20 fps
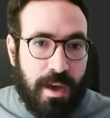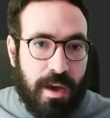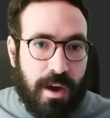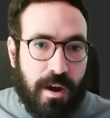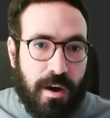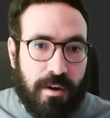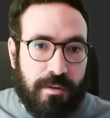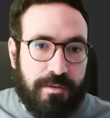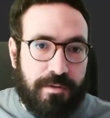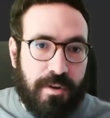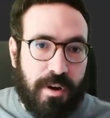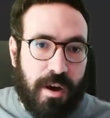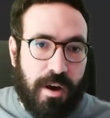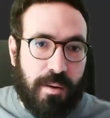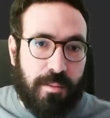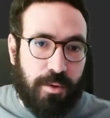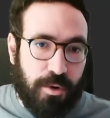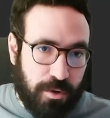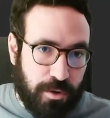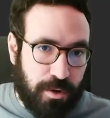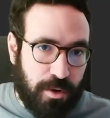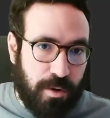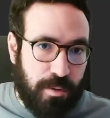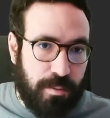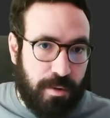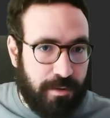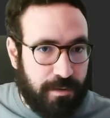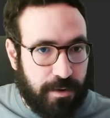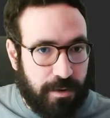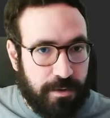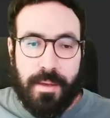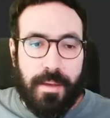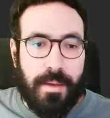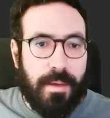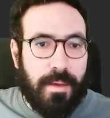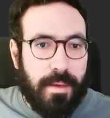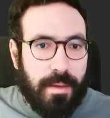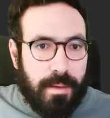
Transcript: of protocol buffers.